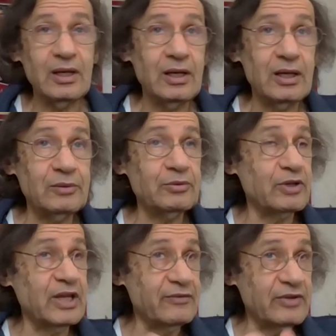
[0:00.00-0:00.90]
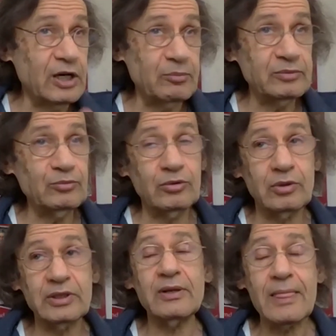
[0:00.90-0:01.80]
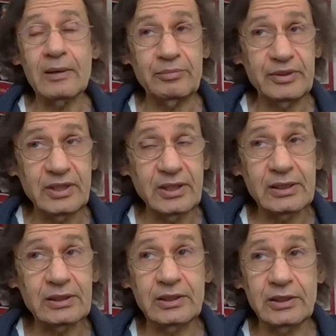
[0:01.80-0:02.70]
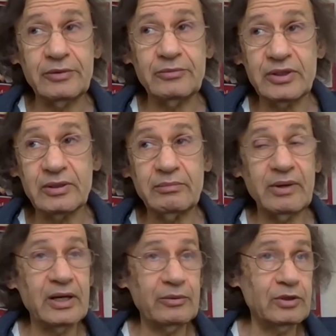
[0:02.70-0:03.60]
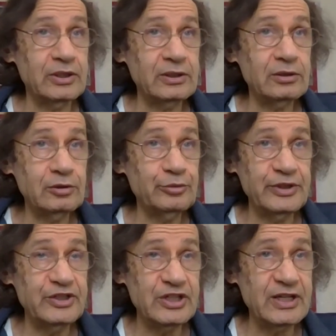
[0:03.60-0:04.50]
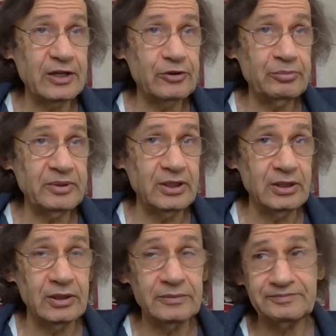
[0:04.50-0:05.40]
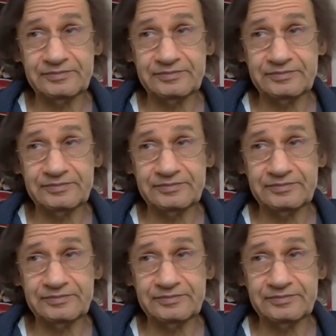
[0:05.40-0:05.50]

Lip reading: We're going to have a couple more, particularly written by one Luigi Cherubini.